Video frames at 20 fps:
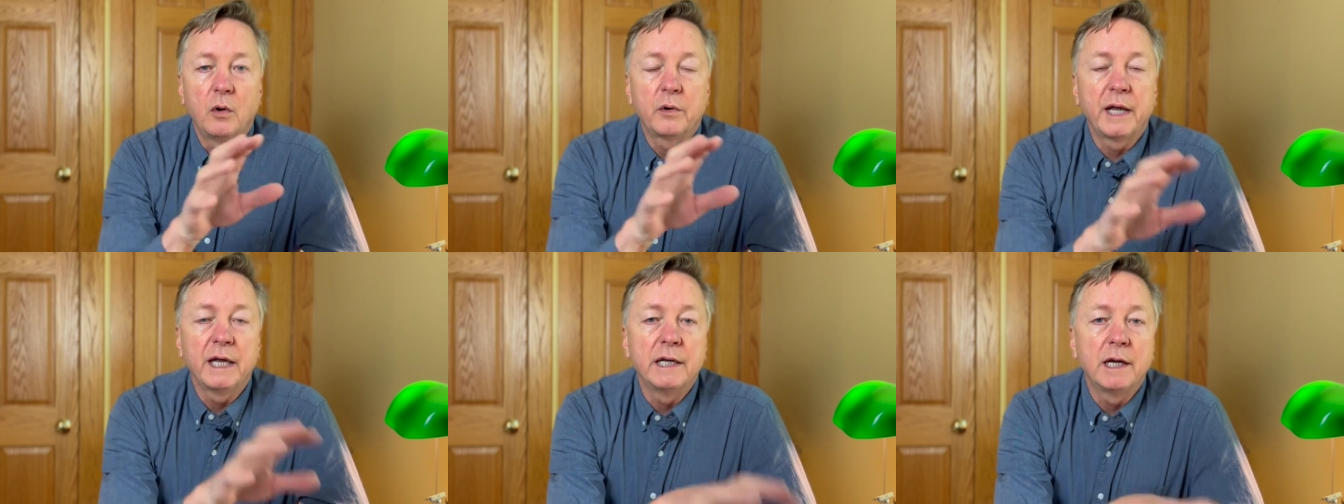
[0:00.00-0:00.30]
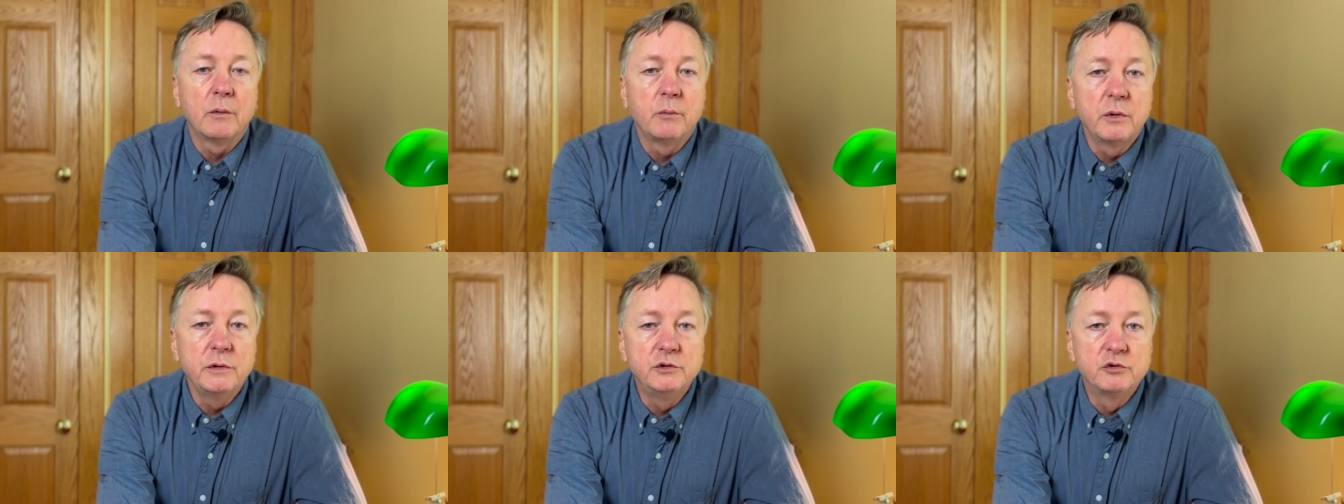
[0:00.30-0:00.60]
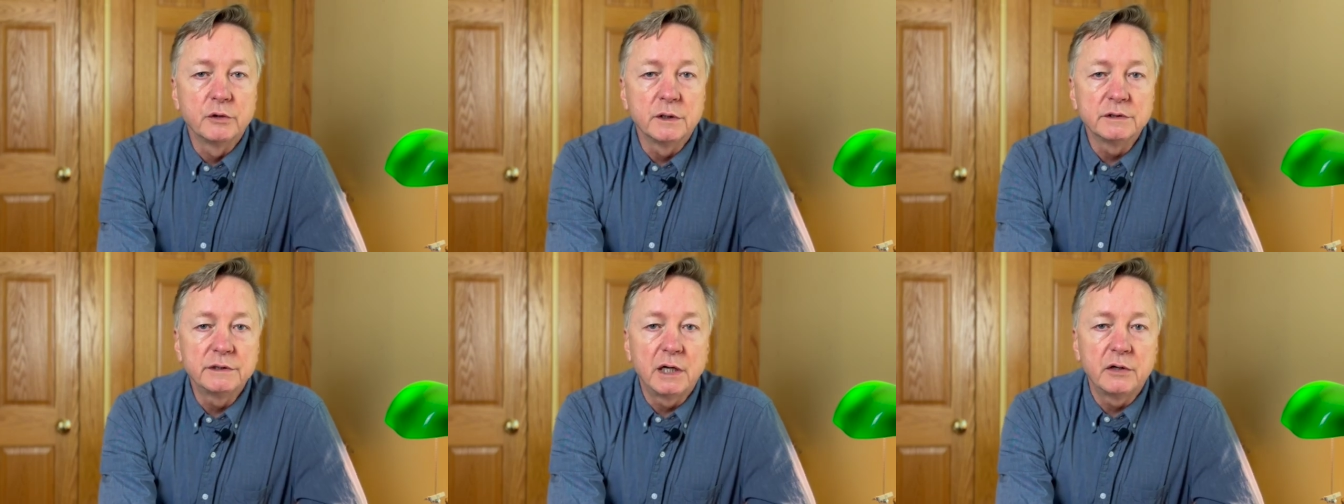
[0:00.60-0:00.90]
Okay, now when we
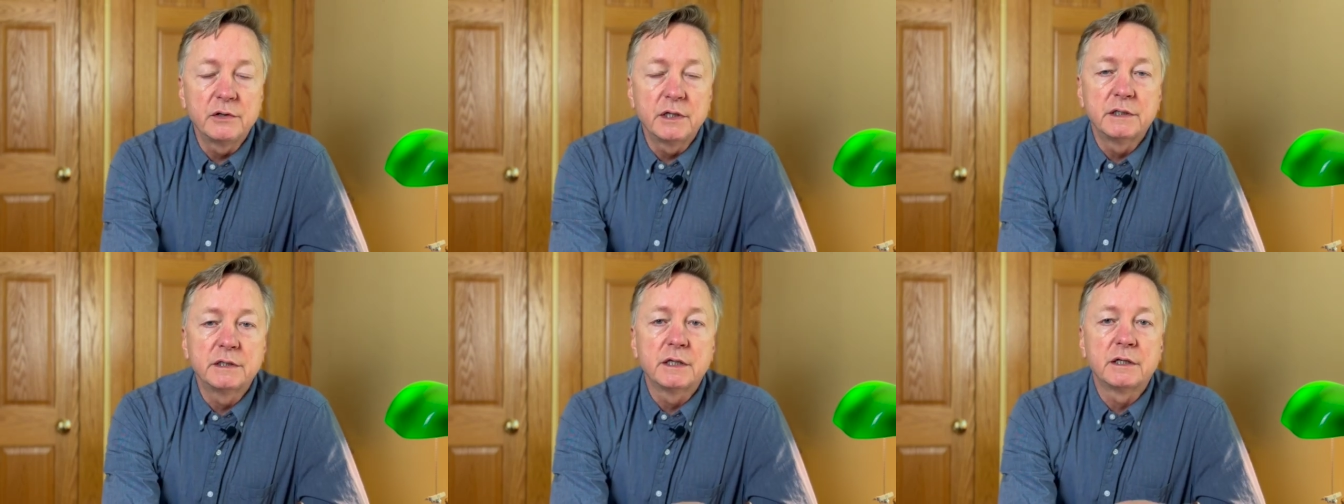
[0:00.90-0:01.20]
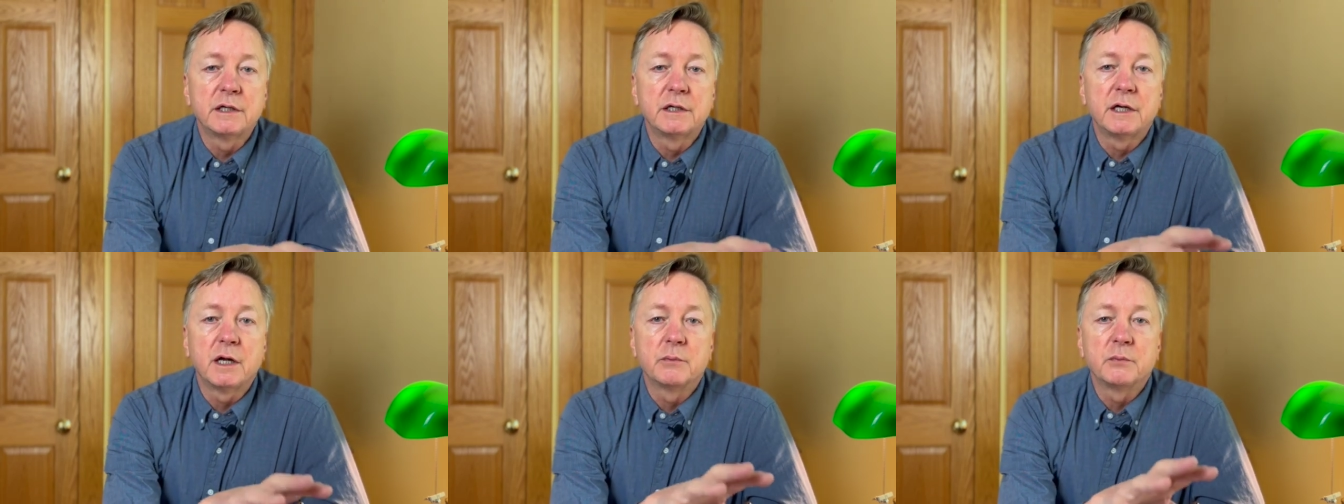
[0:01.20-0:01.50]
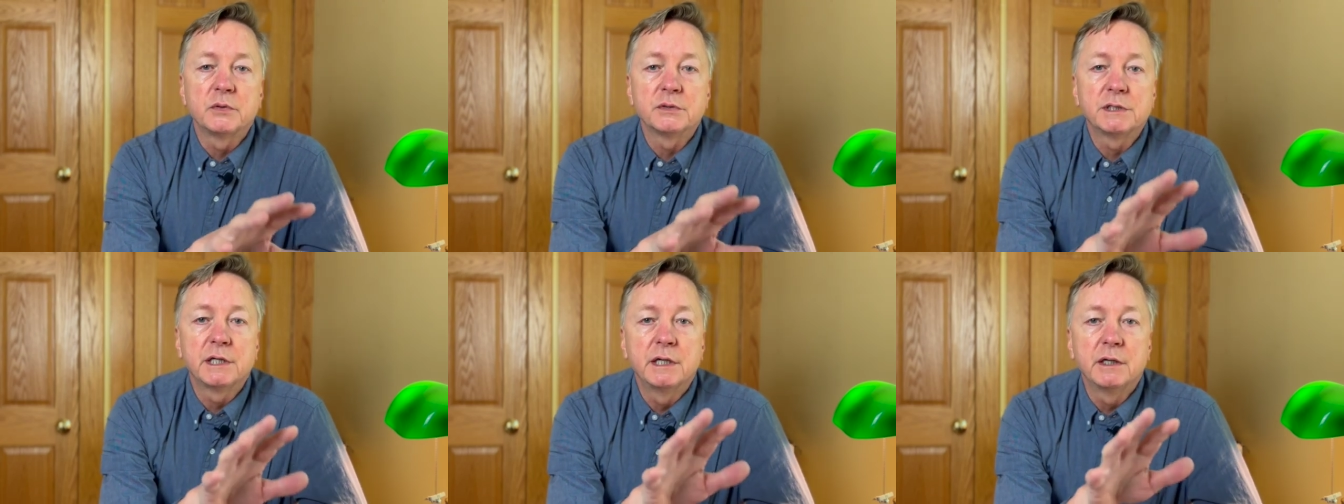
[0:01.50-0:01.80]
drill down into the
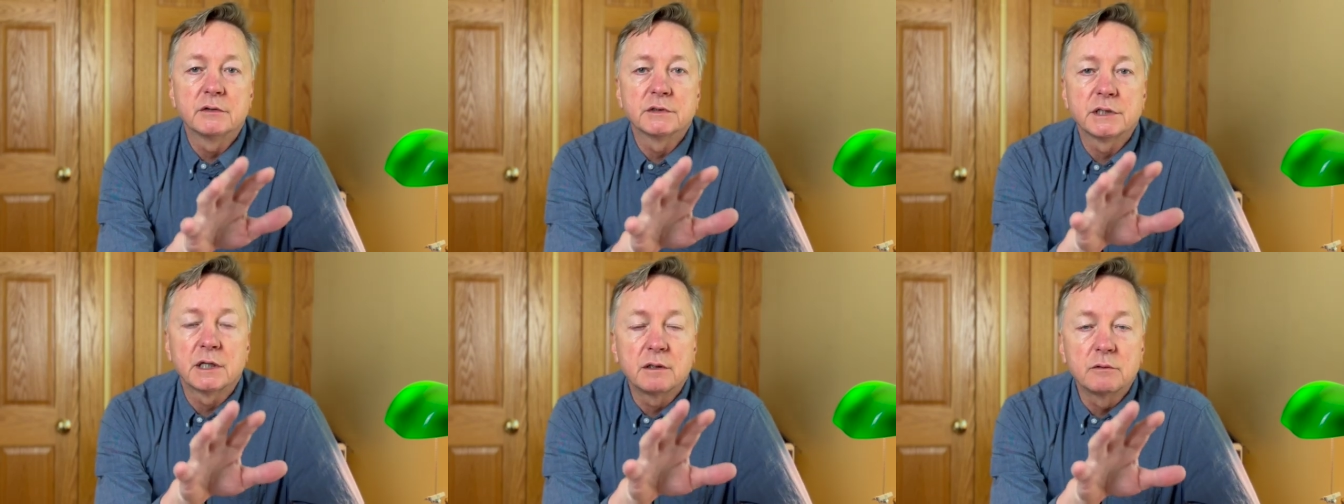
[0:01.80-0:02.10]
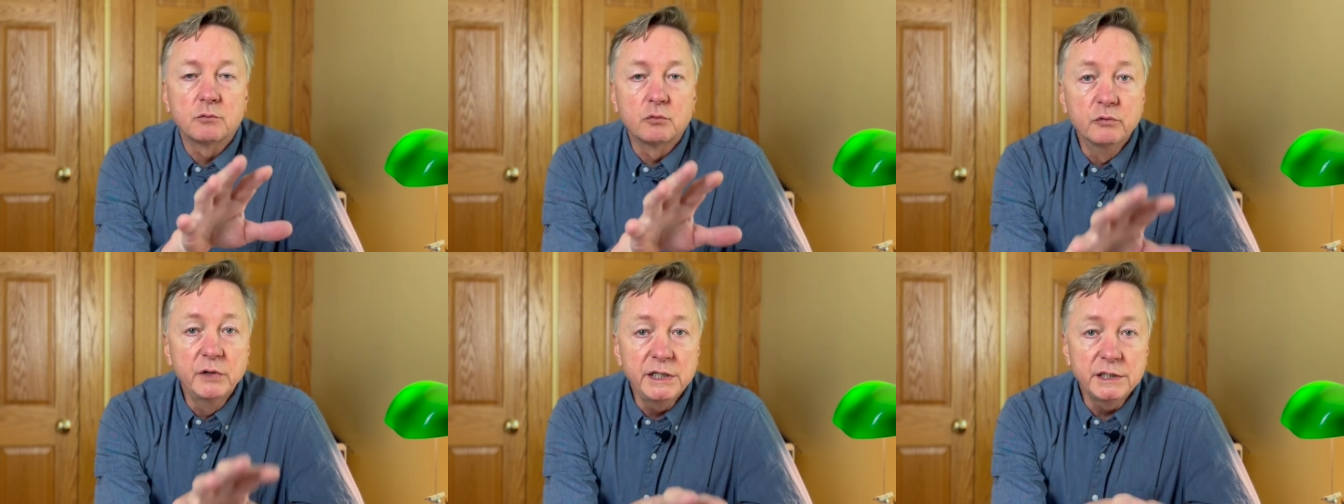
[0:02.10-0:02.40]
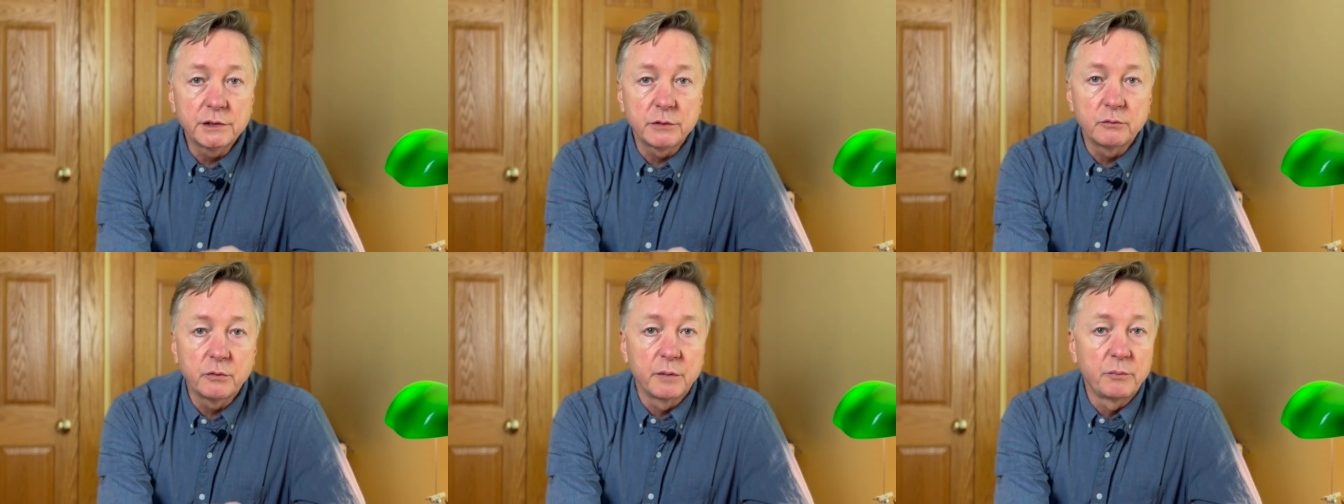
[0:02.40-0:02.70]
numbers, here's a
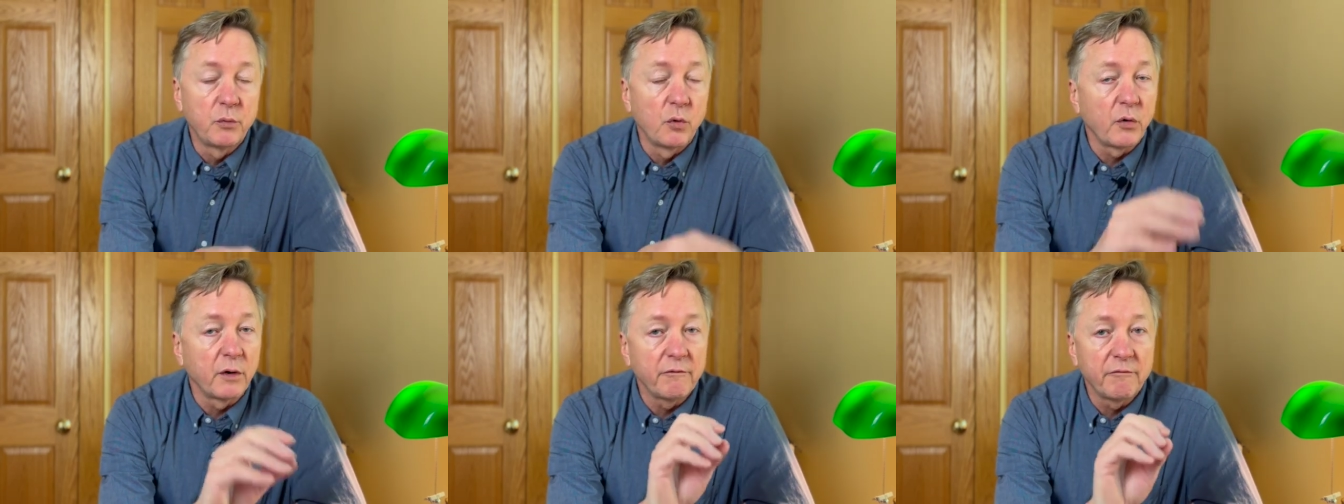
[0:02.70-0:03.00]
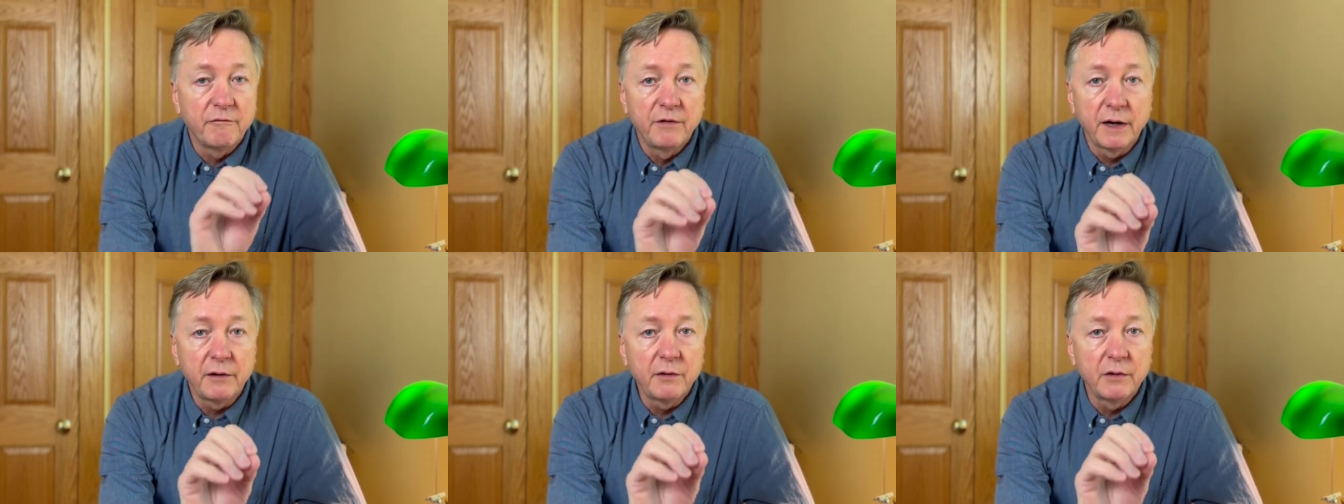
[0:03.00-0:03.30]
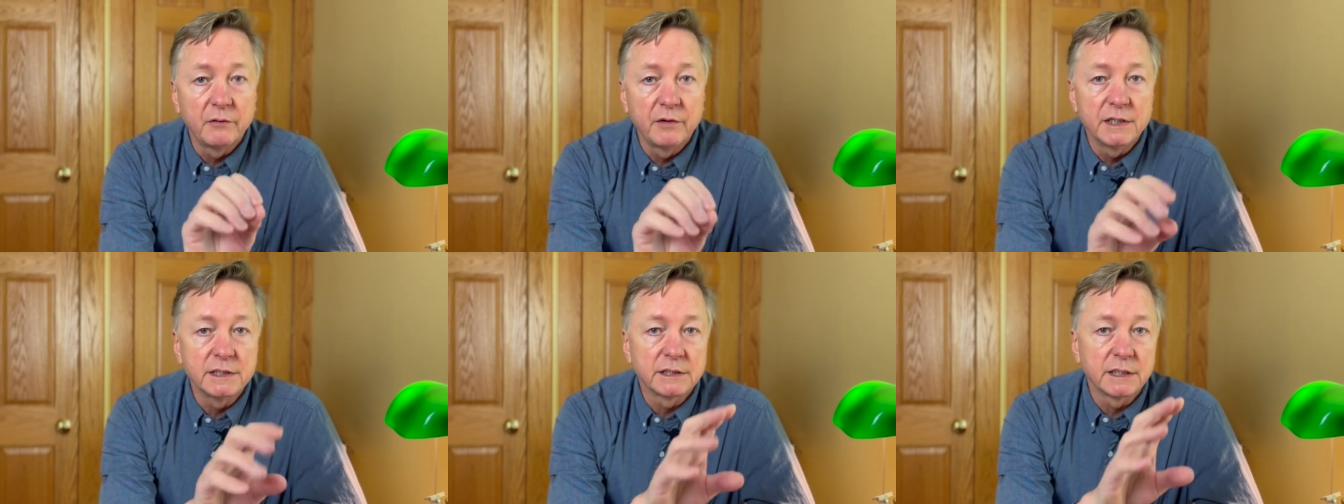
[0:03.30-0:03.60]
recent report,
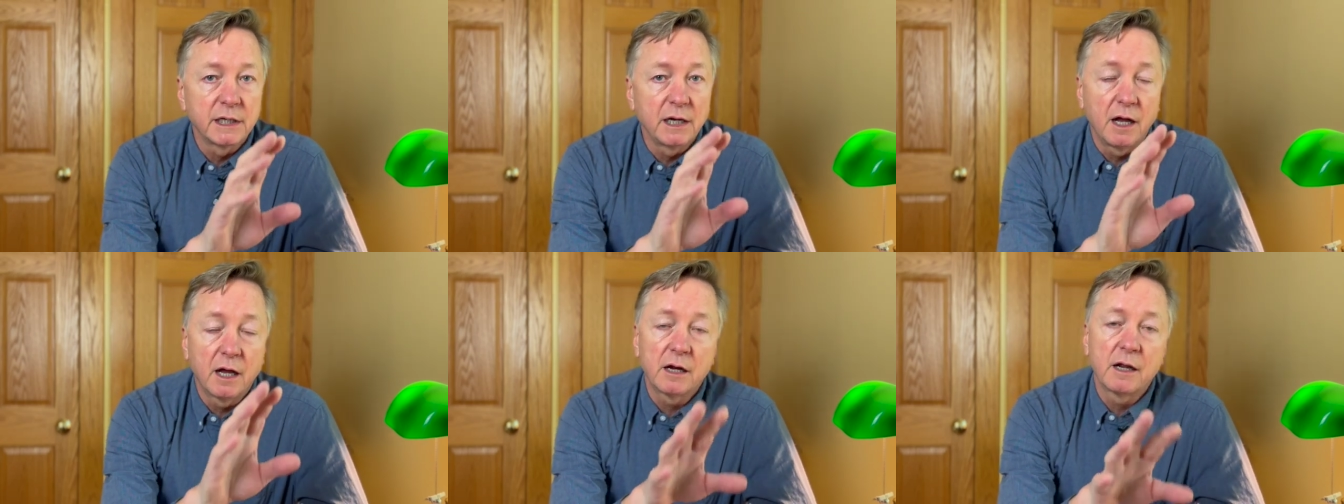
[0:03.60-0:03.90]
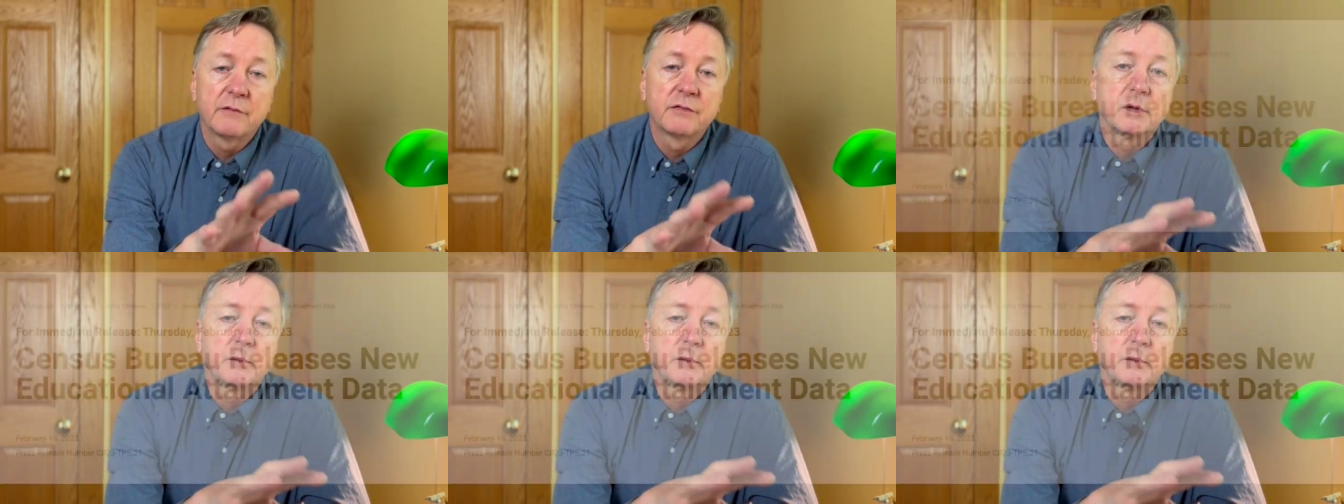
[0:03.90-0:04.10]
very recent, hot off the